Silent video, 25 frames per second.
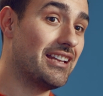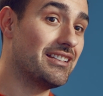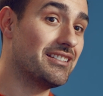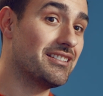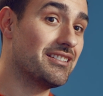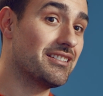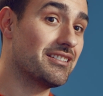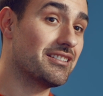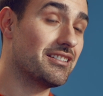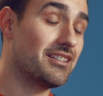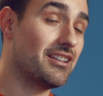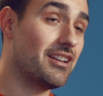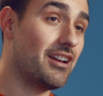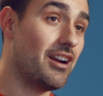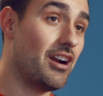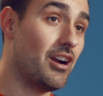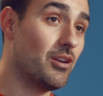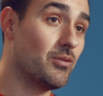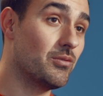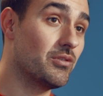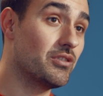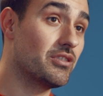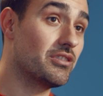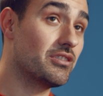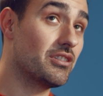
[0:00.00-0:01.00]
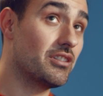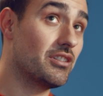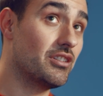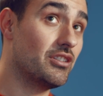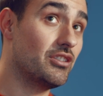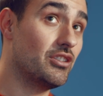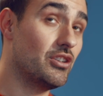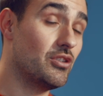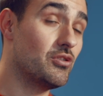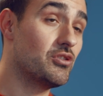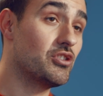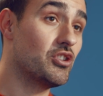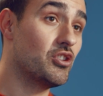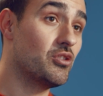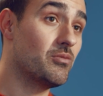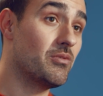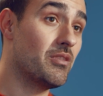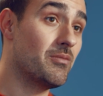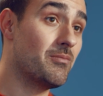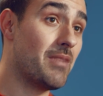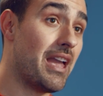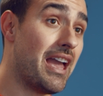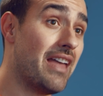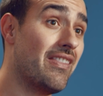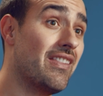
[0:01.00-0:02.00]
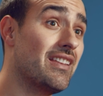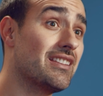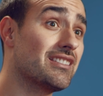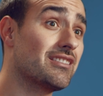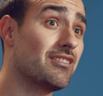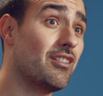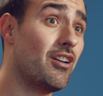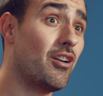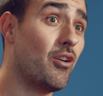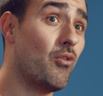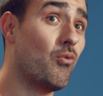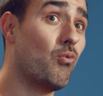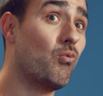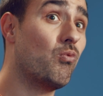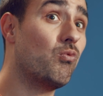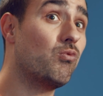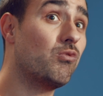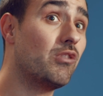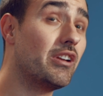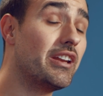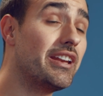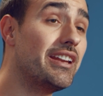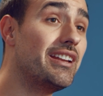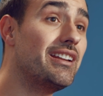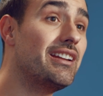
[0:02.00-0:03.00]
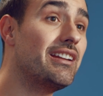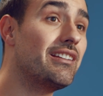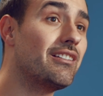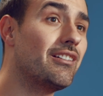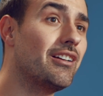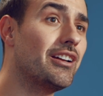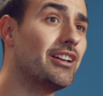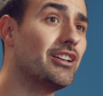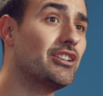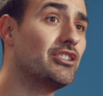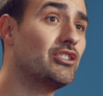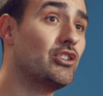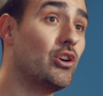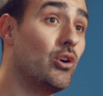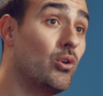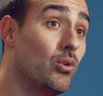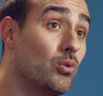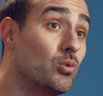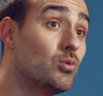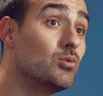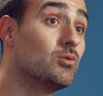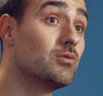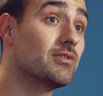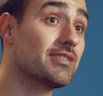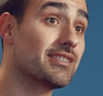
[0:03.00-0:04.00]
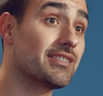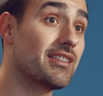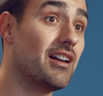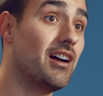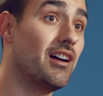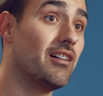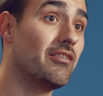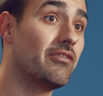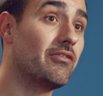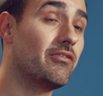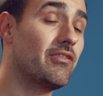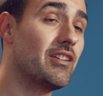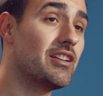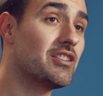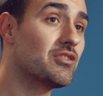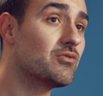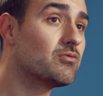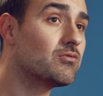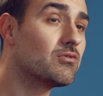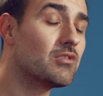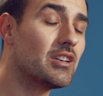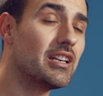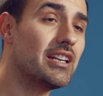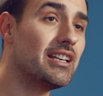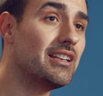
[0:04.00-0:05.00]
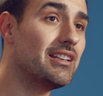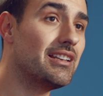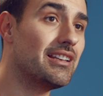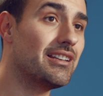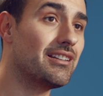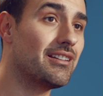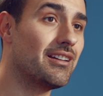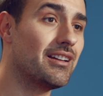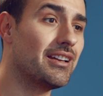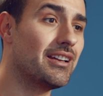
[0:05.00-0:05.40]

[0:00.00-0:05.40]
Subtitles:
and I would YouTube him. And it's like really like cool stuff. It's really